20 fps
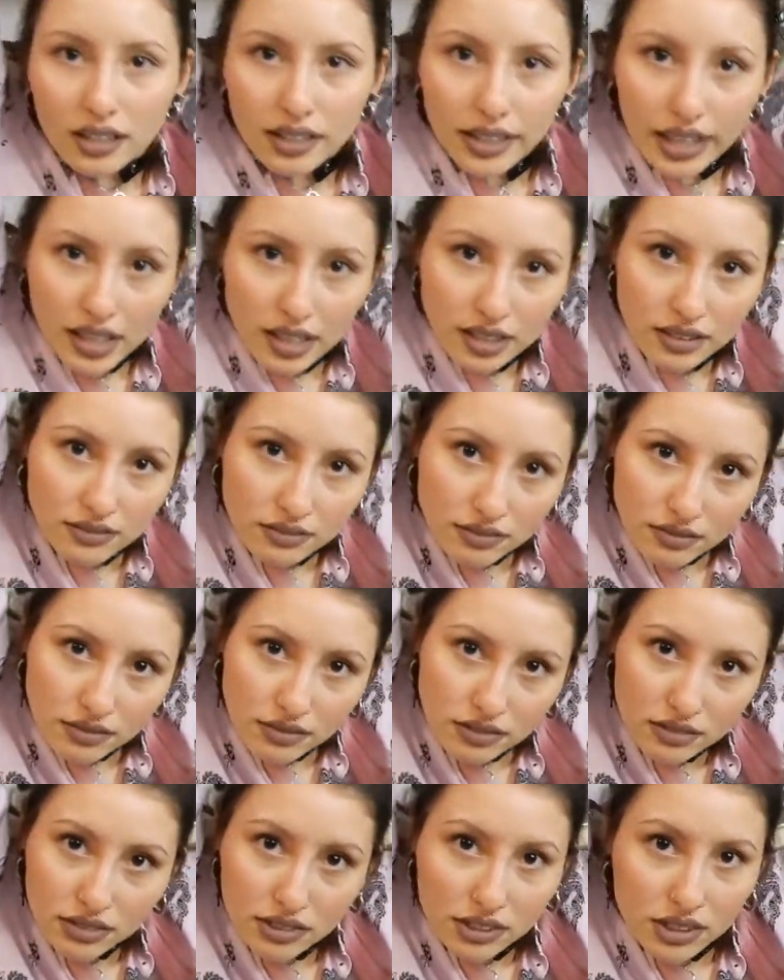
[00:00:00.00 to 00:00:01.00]
Yeah,
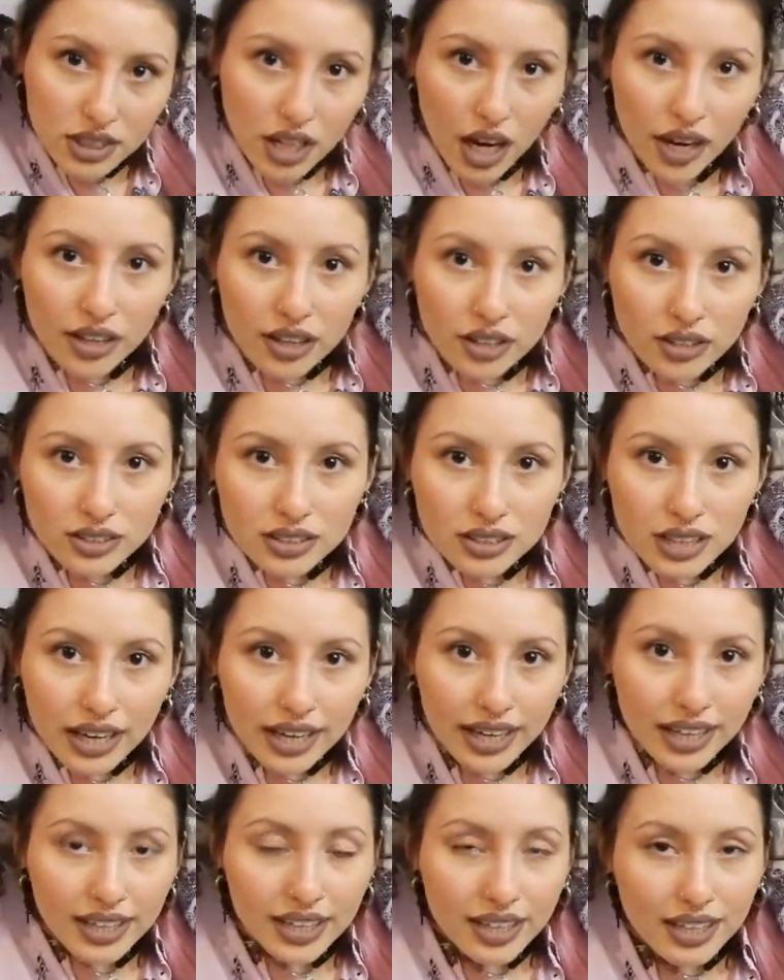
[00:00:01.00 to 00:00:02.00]
this is how it looks
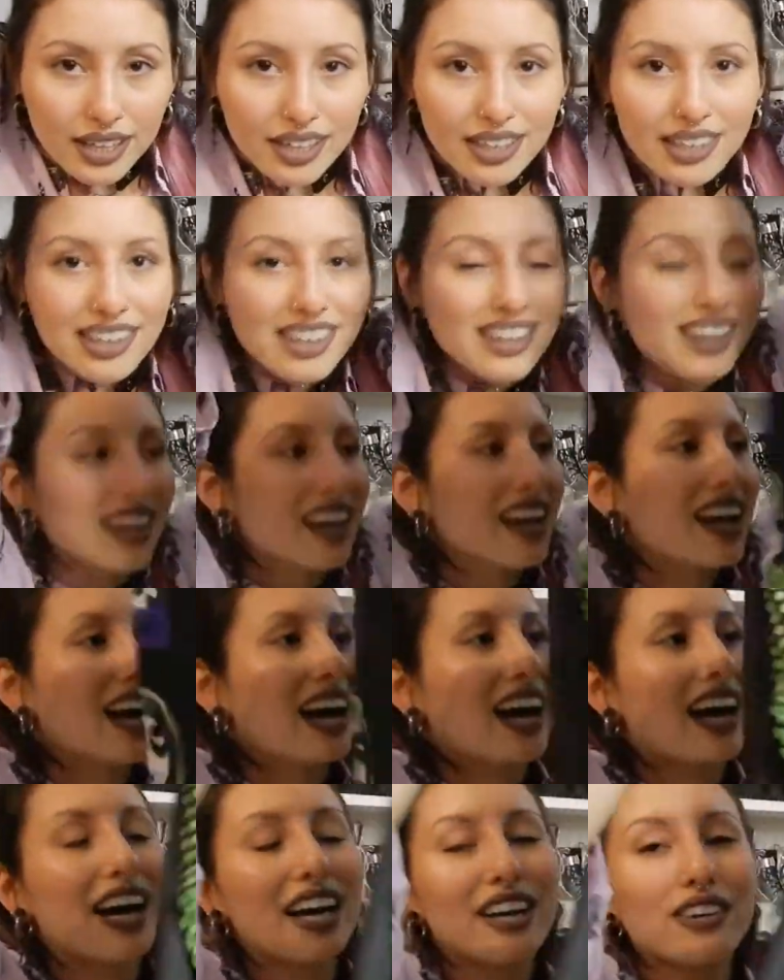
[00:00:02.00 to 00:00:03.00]
like.
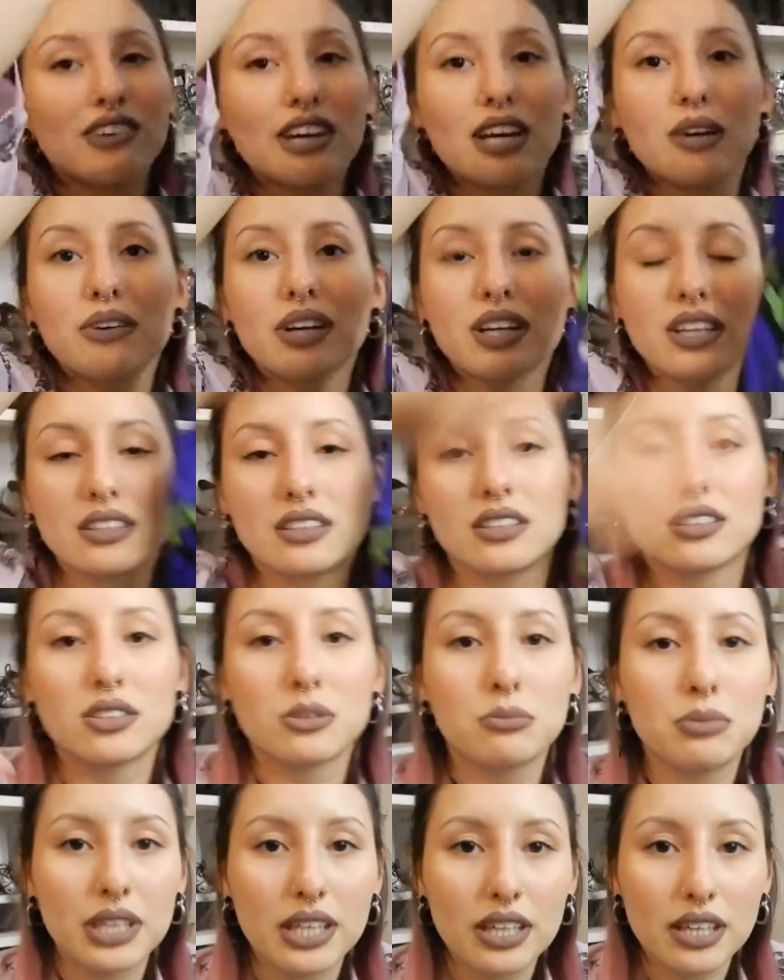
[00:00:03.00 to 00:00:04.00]
I really wanted it
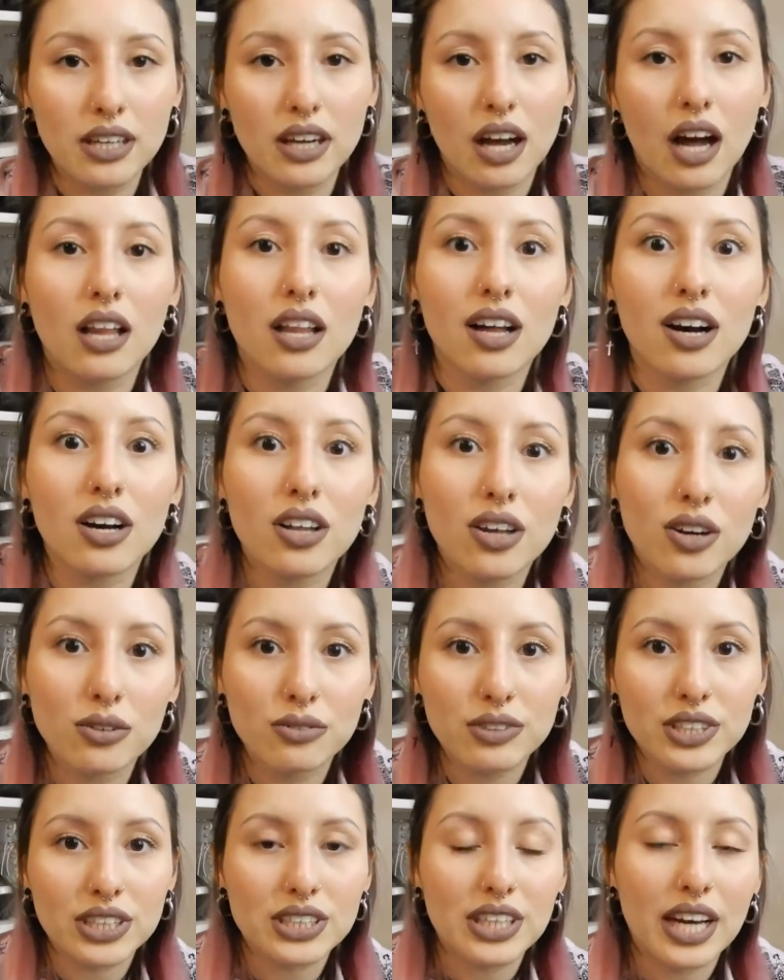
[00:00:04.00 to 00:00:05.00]
to be a lot
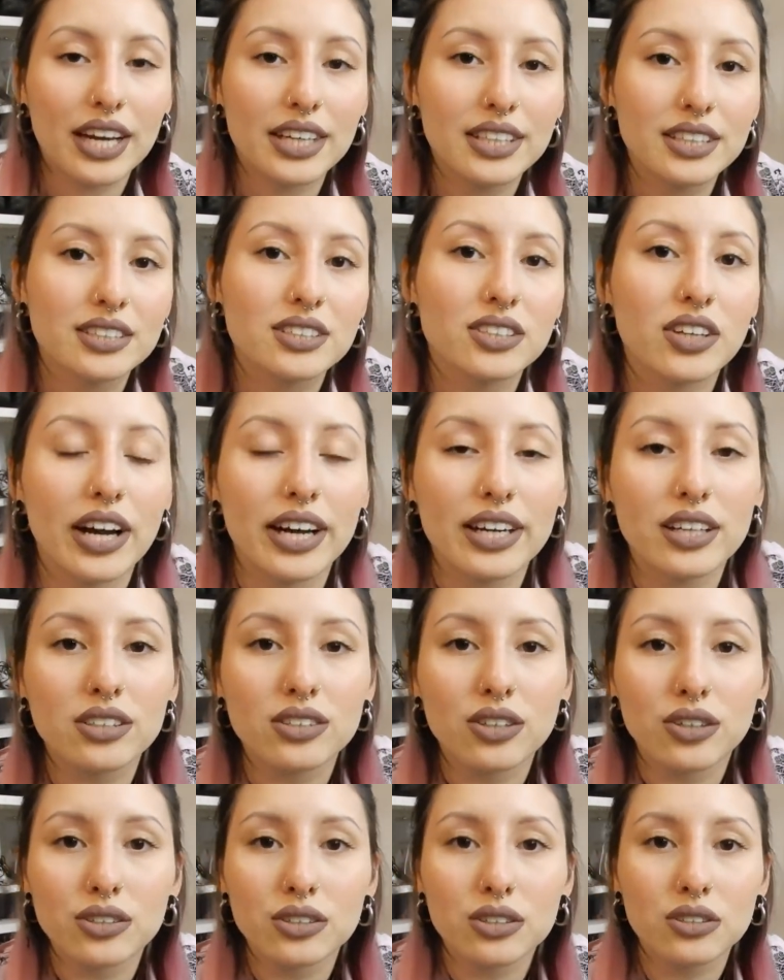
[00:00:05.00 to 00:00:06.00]
oversized so I
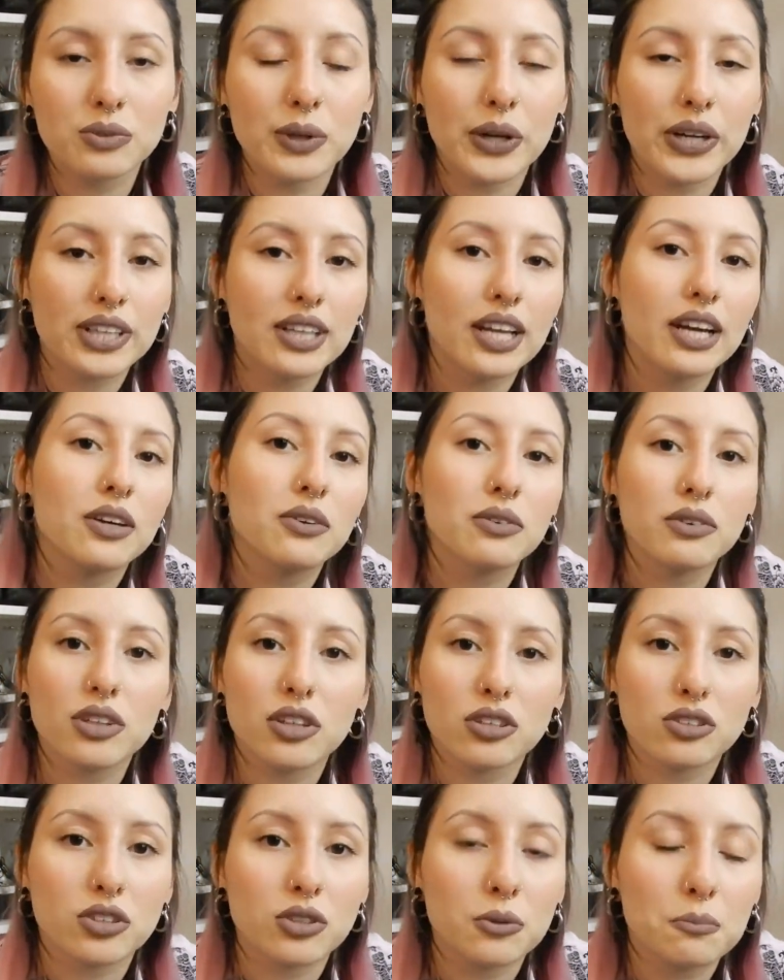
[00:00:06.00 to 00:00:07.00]
could also wear it like
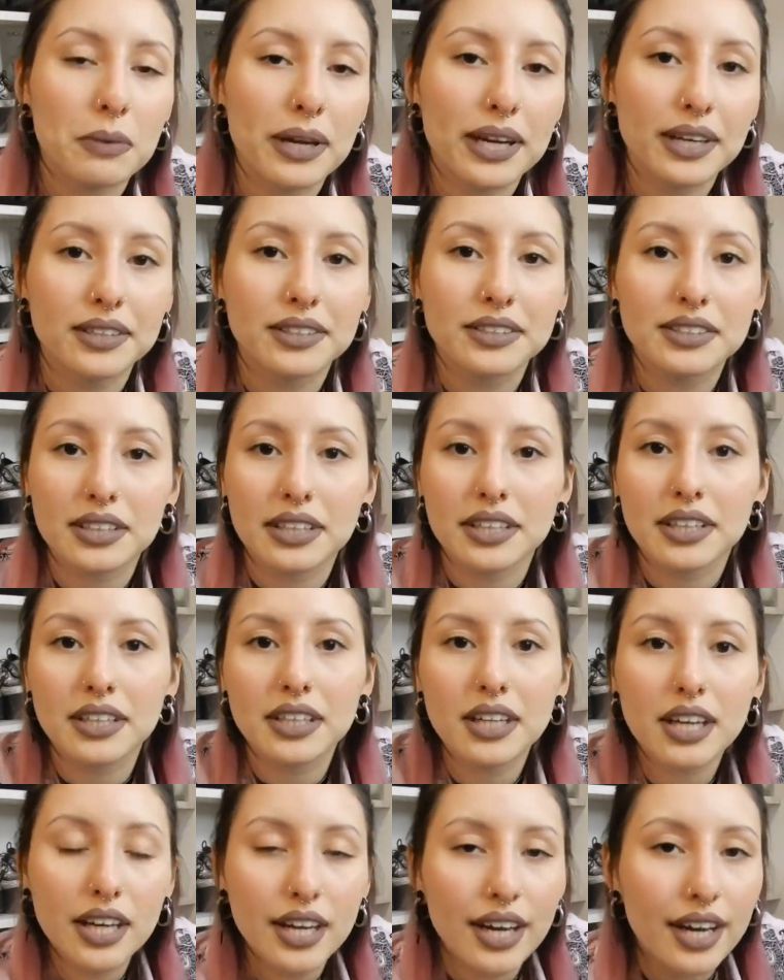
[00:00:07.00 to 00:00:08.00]
with short pants, like,
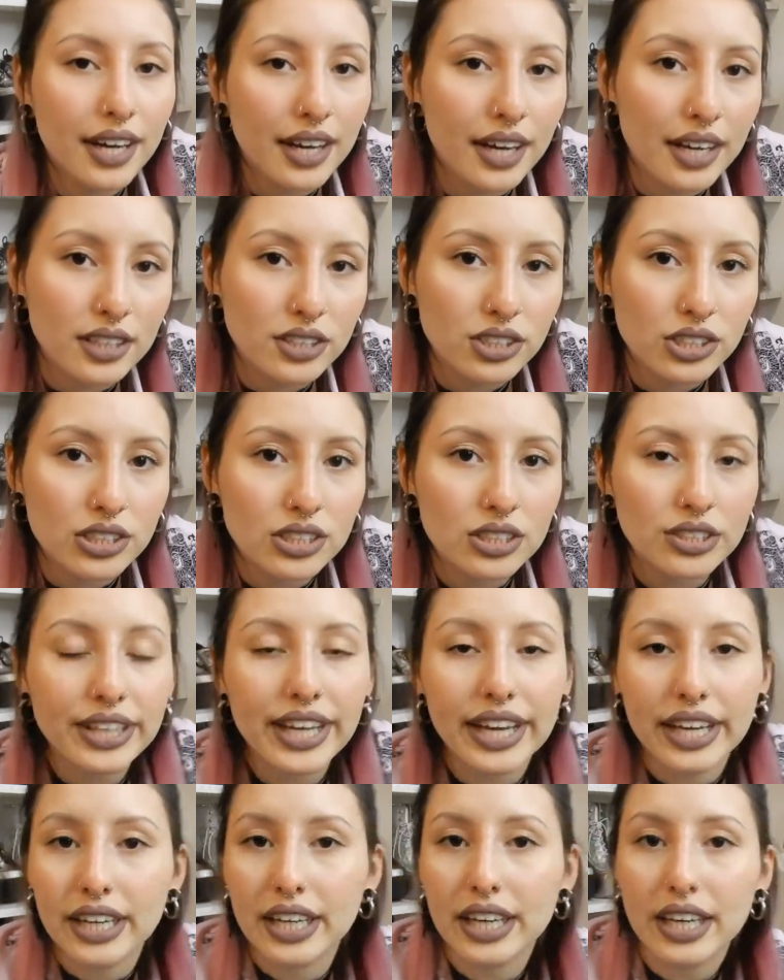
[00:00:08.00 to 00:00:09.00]
and then just
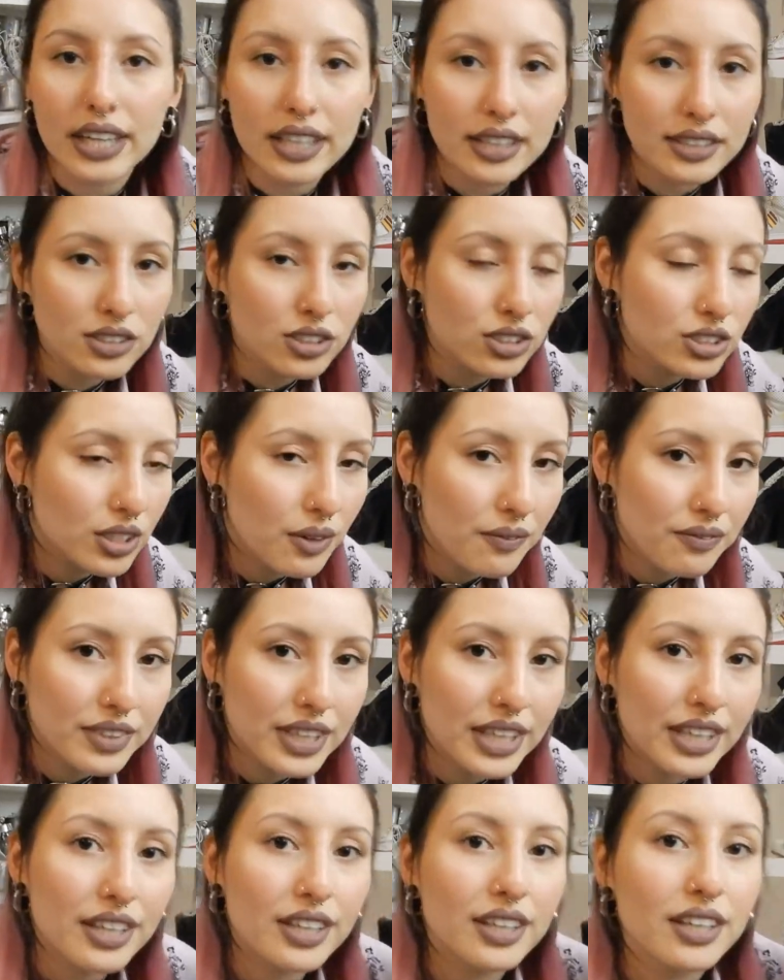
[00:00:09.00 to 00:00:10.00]
leggings or
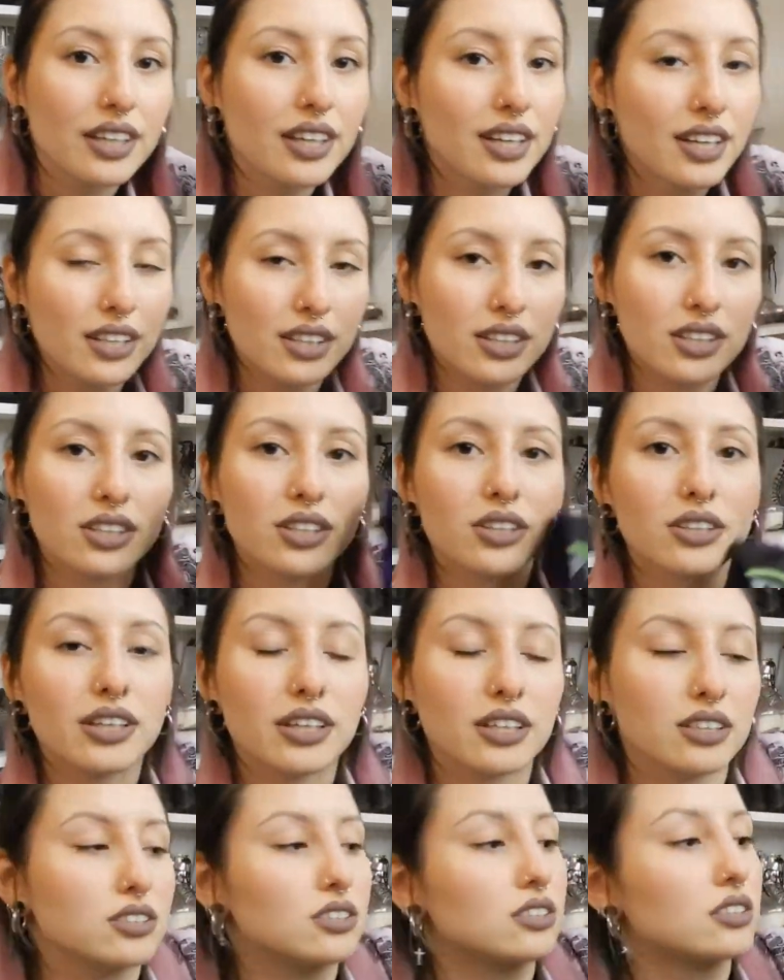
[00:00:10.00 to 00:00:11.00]
something, you know,
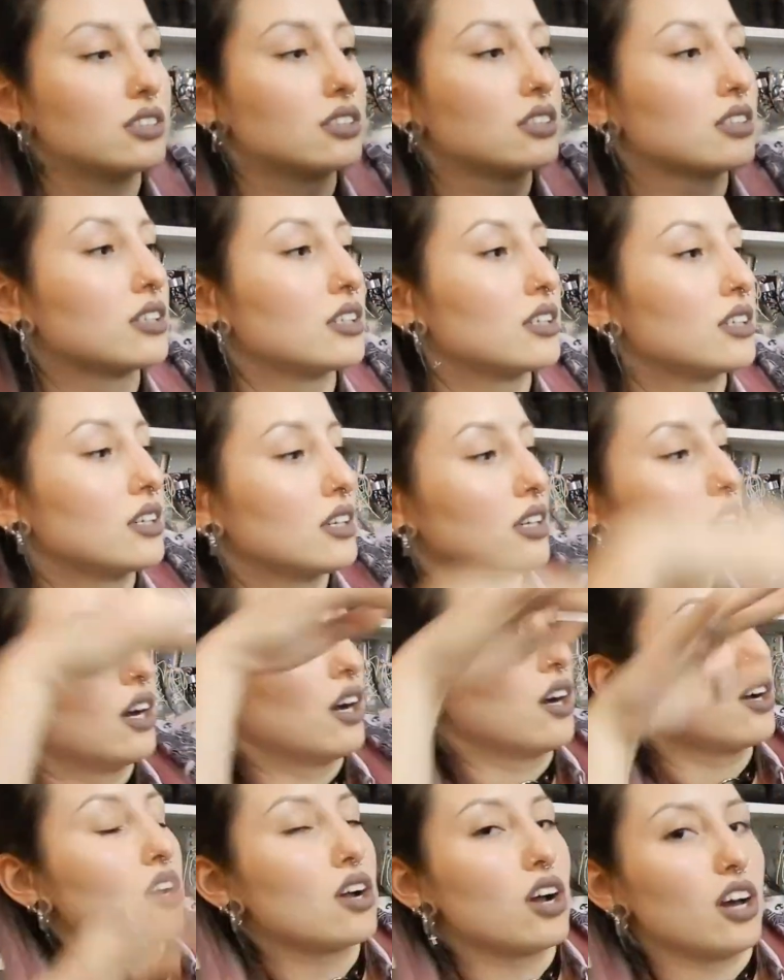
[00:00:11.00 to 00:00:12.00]
that it just
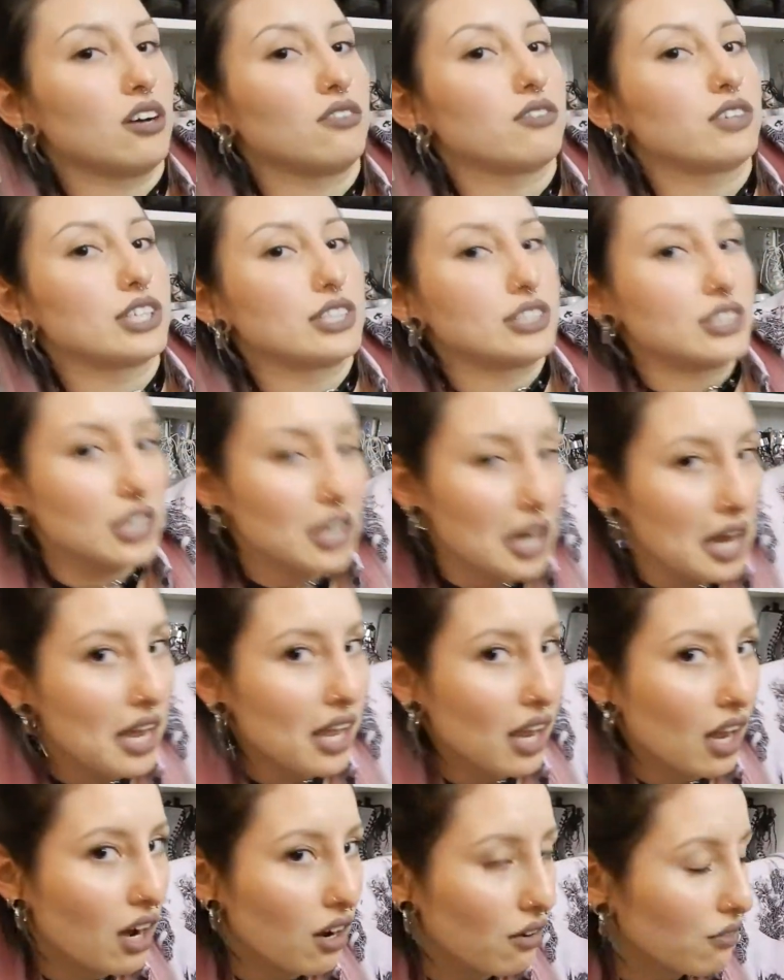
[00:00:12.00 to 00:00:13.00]
covers
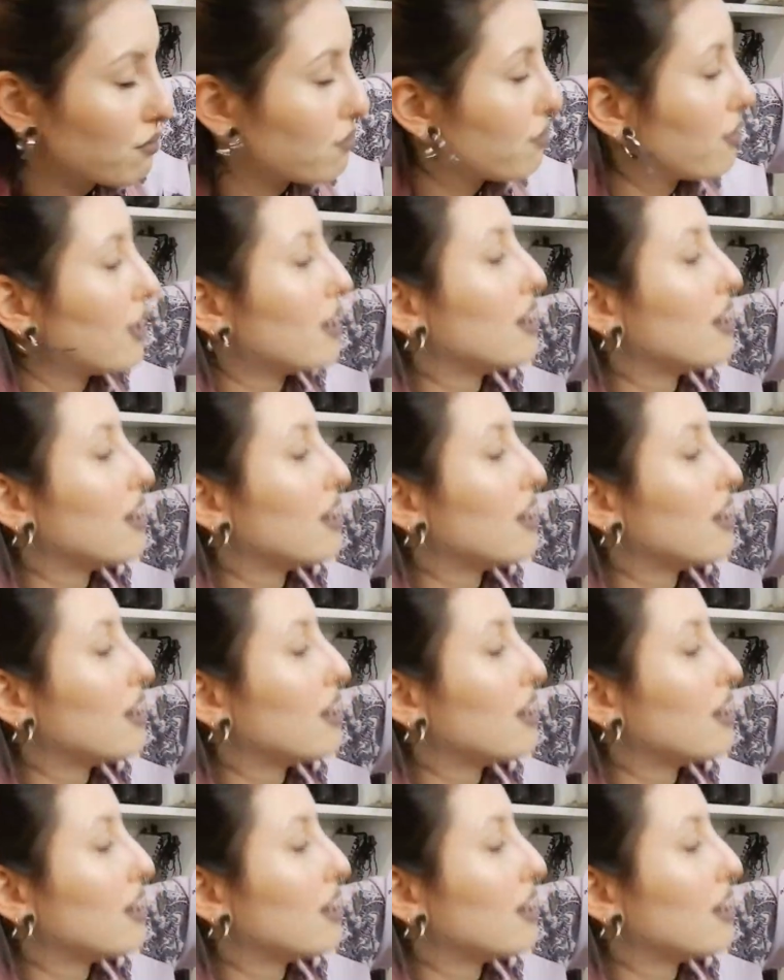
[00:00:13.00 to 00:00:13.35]
enough.